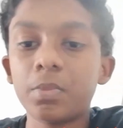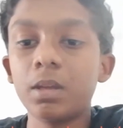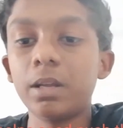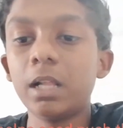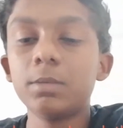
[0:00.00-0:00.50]

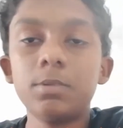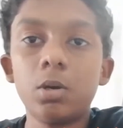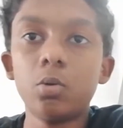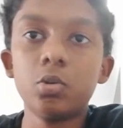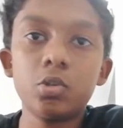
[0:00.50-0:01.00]
It helps the
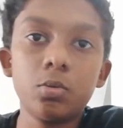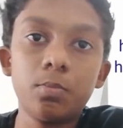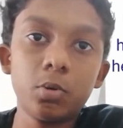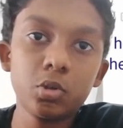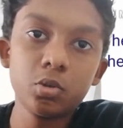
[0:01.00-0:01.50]
roots to
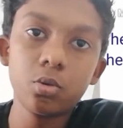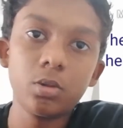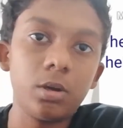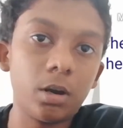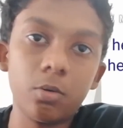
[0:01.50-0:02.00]
push through
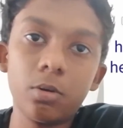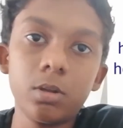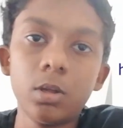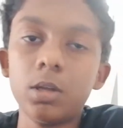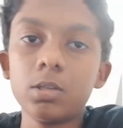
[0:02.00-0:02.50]
the ground.
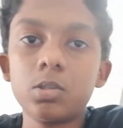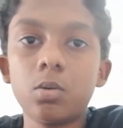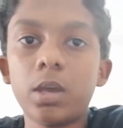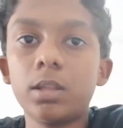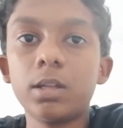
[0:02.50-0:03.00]
So
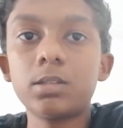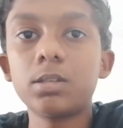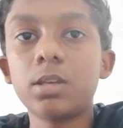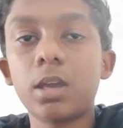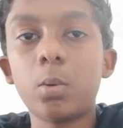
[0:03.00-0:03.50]
yeah, that's the
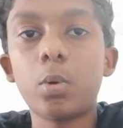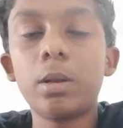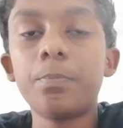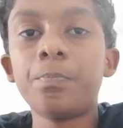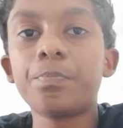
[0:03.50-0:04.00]
second one.